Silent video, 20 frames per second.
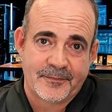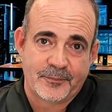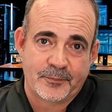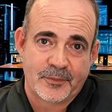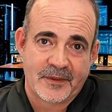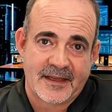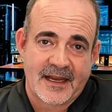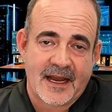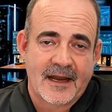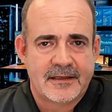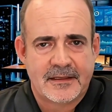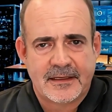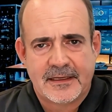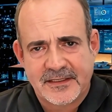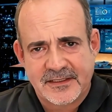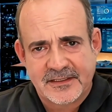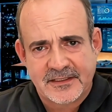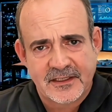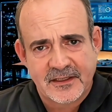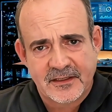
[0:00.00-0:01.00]
Without
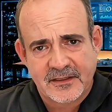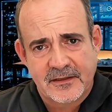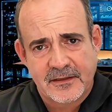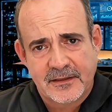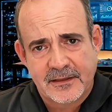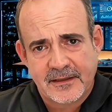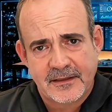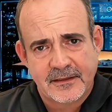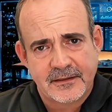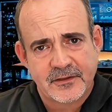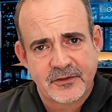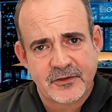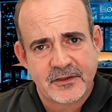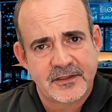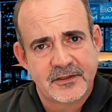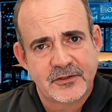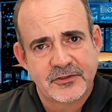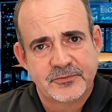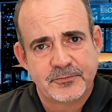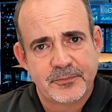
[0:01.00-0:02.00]
this skill, you're
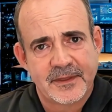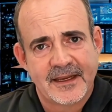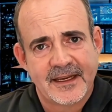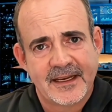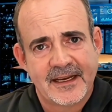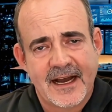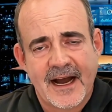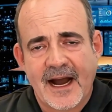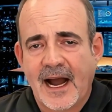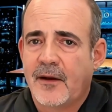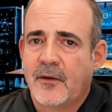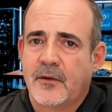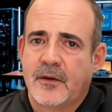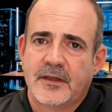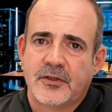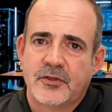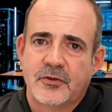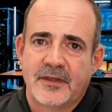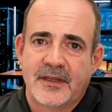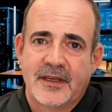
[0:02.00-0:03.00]
either spending an hour
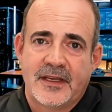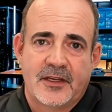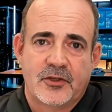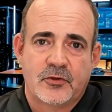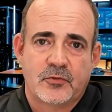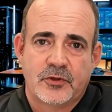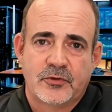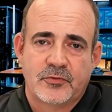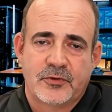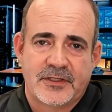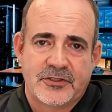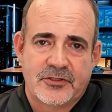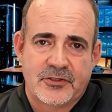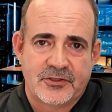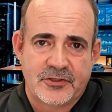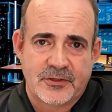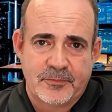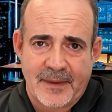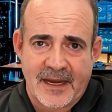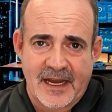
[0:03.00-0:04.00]
doing keyword
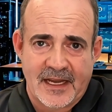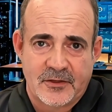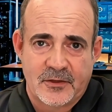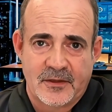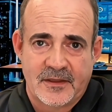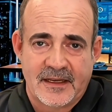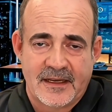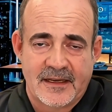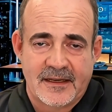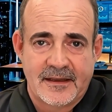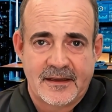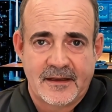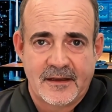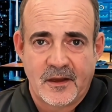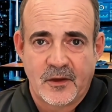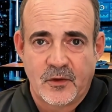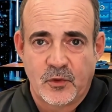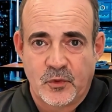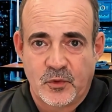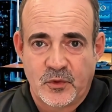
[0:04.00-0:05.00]
research manually,
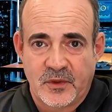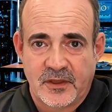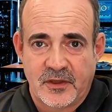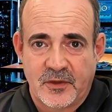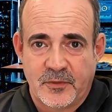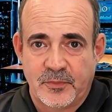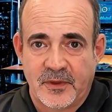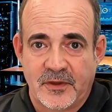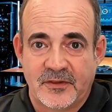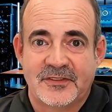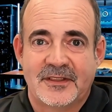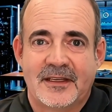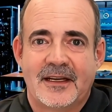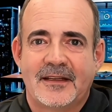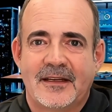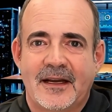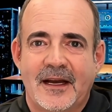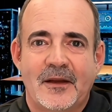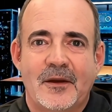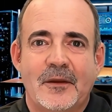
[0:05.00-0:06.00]
or you're posting a
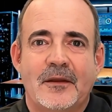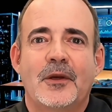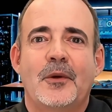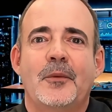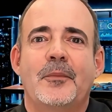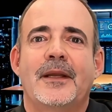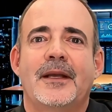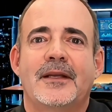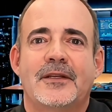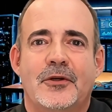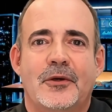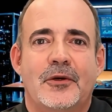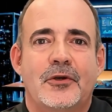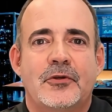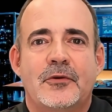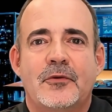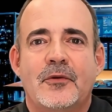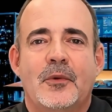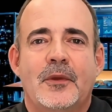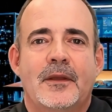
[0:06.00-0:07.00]
title nobody
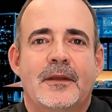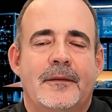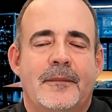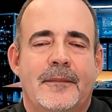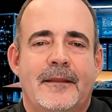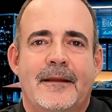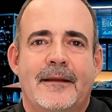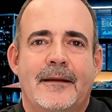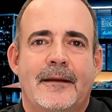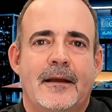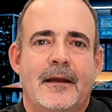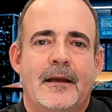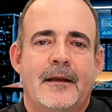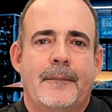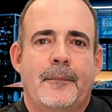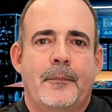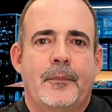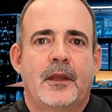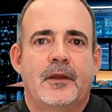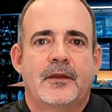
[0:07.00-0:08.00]
searched for.
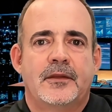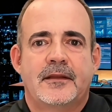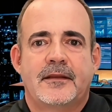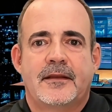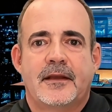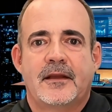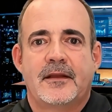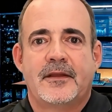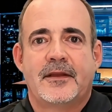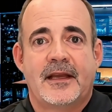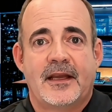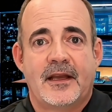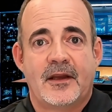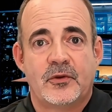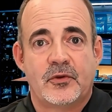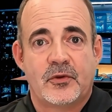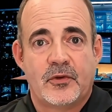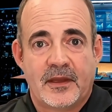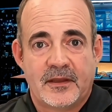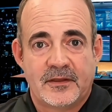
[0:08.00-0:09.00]
Both of those
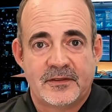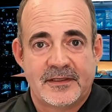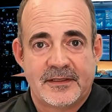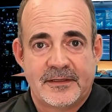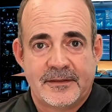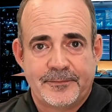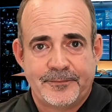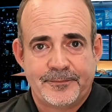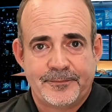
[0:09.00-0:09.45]
kill growth.